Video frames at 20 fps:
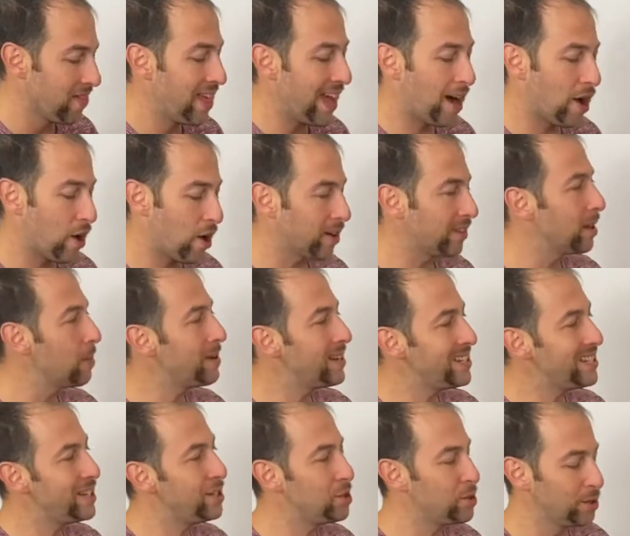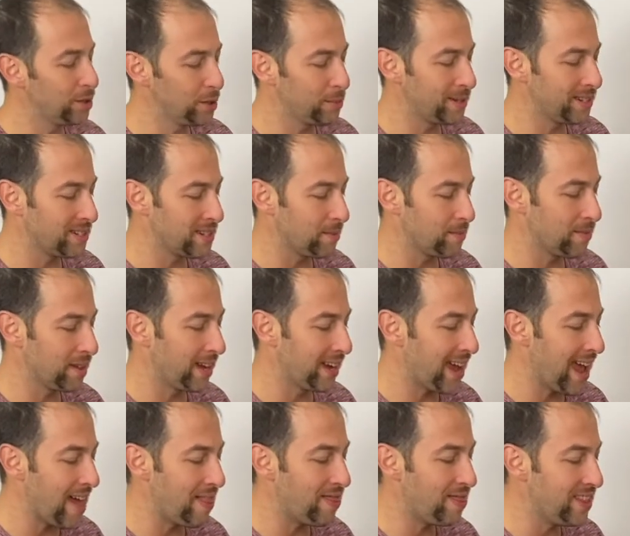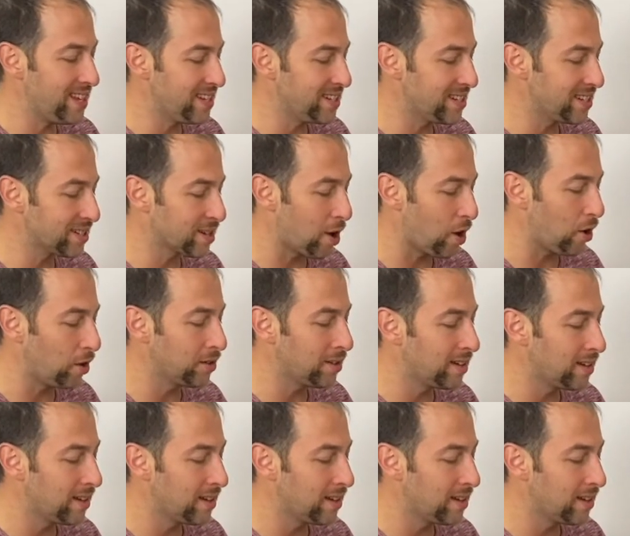They are. Let me teach you a little bit something. And this is called